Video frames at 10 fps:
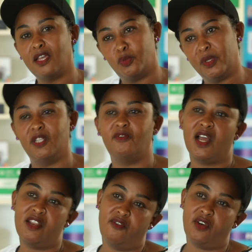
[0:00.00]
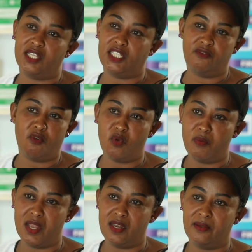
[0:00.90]
specifically focused for
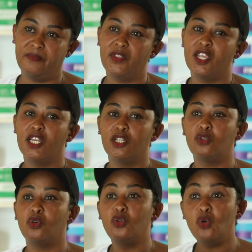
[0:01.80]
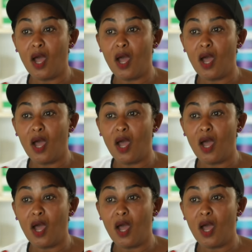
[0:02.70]
women. So you